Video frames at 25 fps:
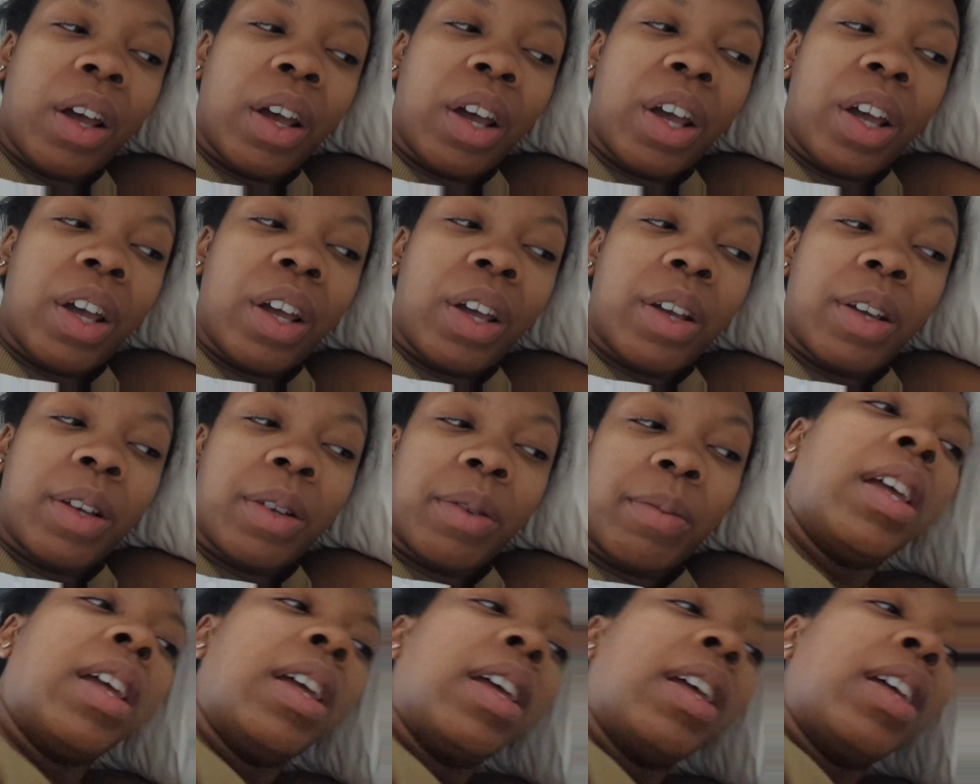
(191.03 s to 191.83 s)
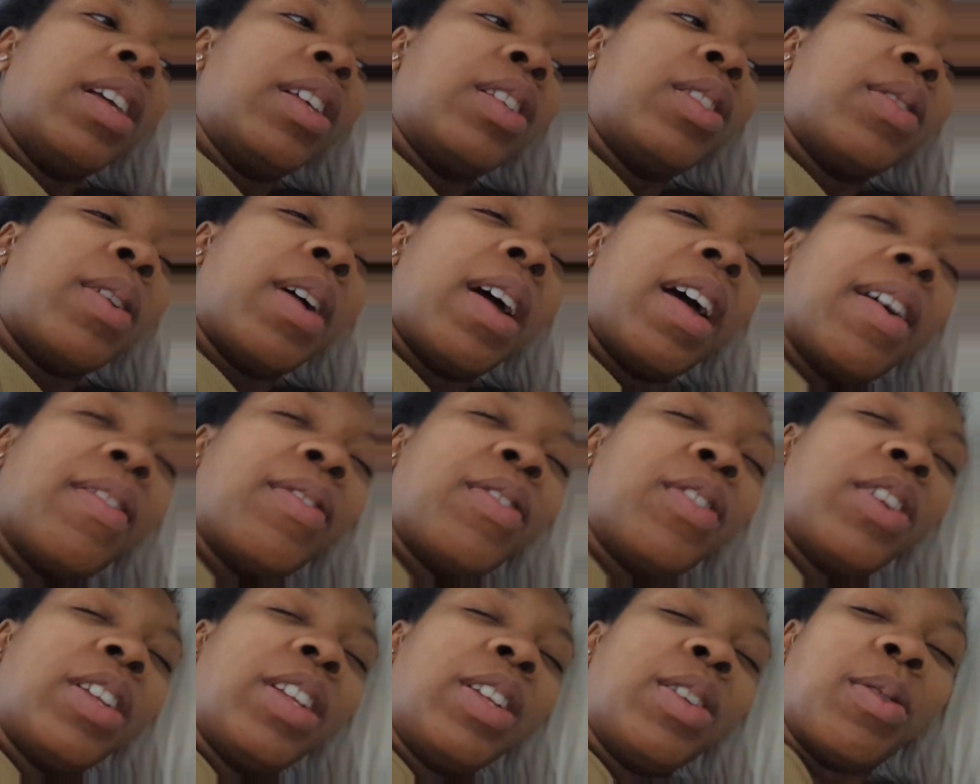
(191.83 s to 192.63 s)
So I have
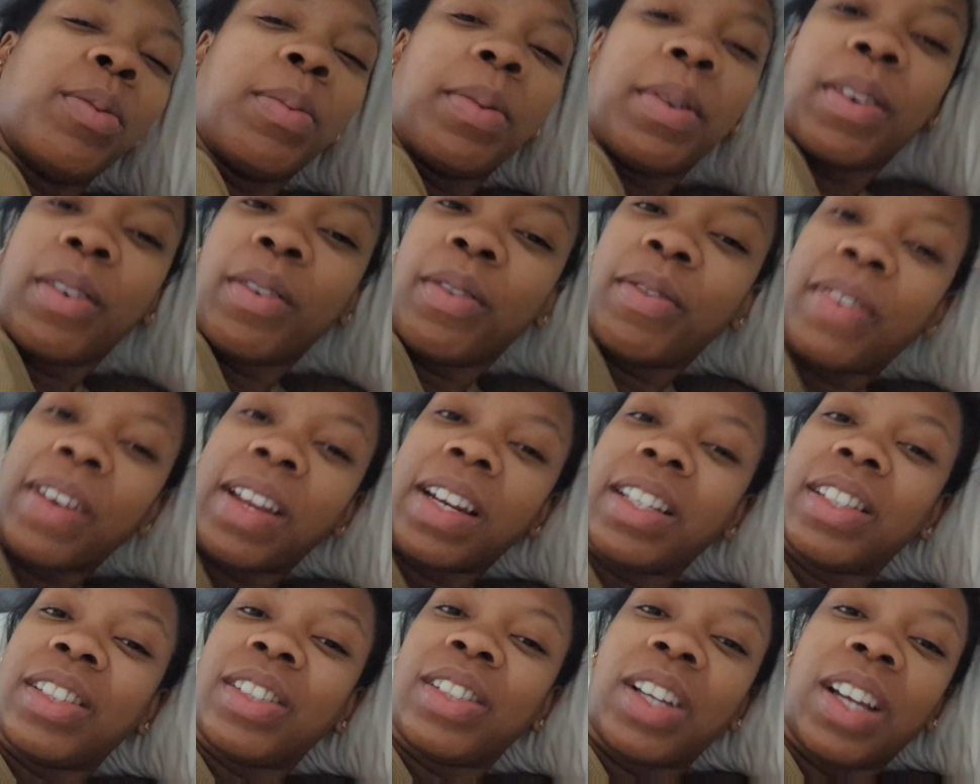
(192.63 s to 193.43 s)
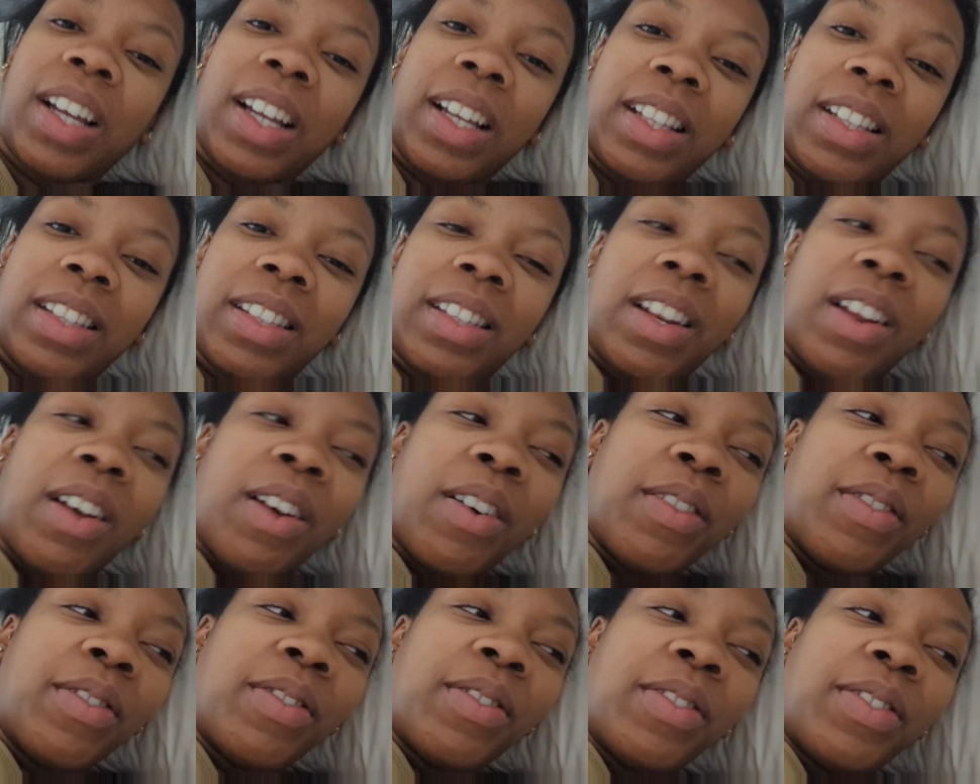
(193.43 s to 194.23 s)
got a little bit of Valentine's
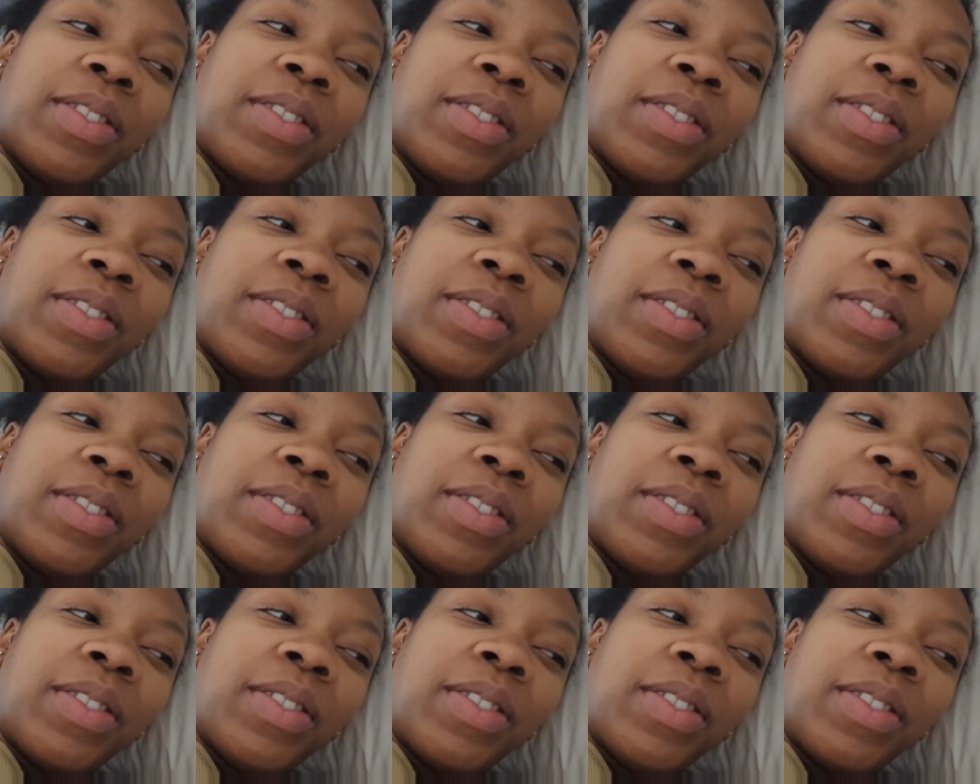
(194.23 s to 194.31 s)
love.